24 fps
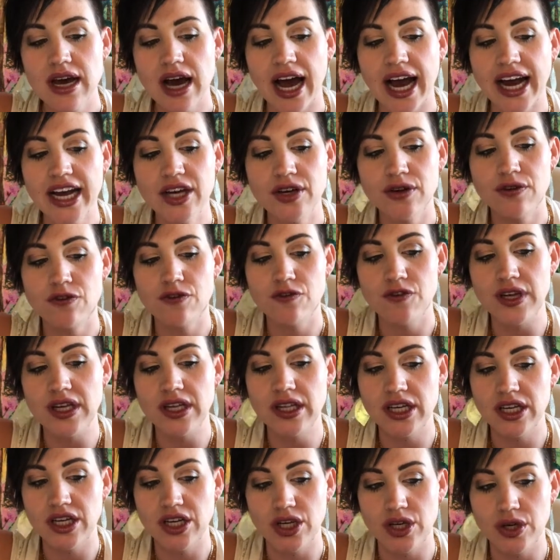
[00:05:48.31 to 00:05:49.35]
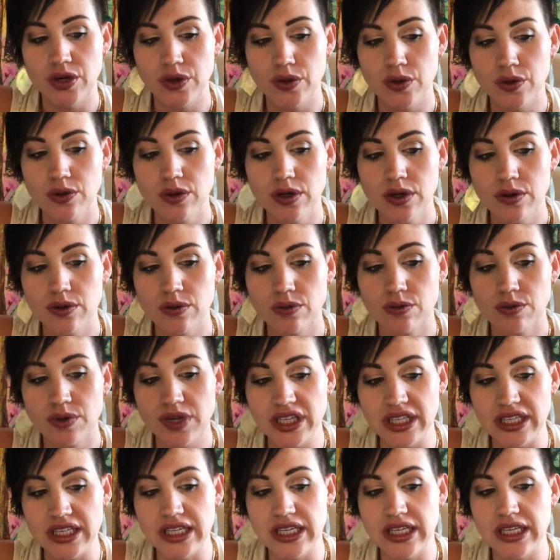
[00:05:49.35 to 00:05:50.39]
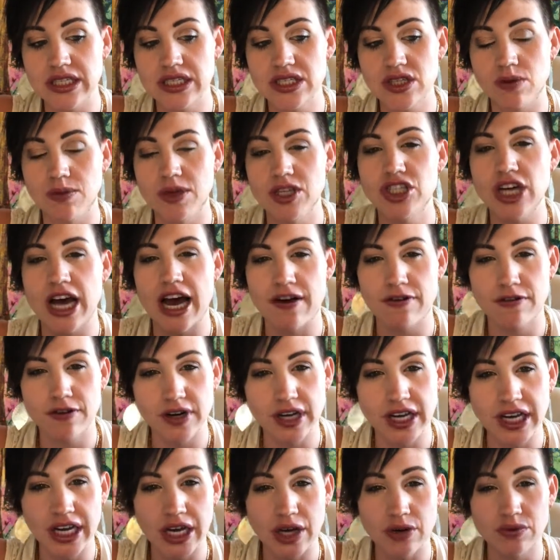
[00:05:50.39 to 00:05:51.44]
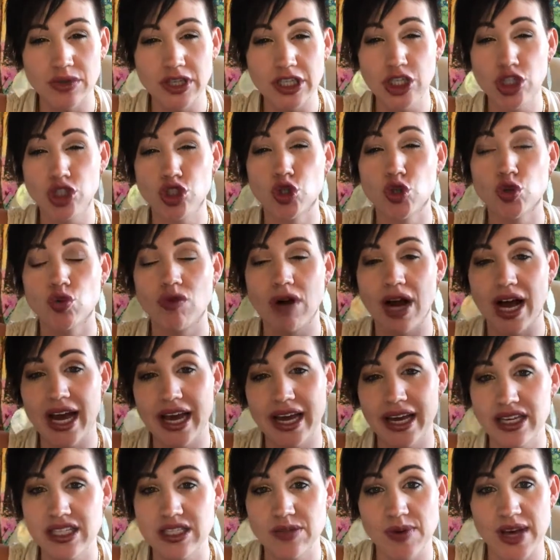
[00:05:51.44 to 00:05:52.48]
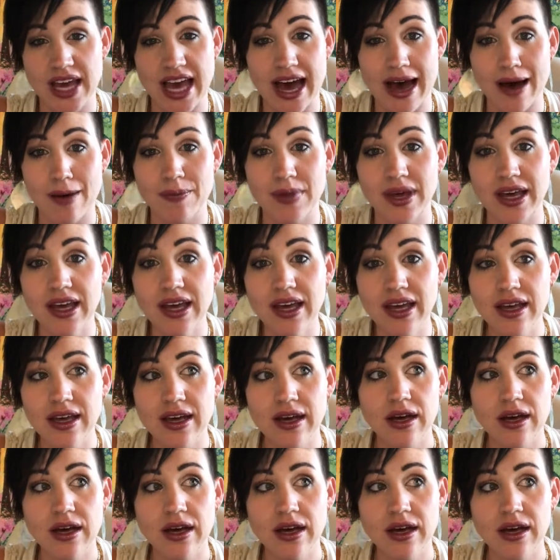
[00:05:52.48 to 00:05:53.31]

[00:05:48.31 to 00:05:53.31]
I could feel in you really so much efforting and really trying to be happy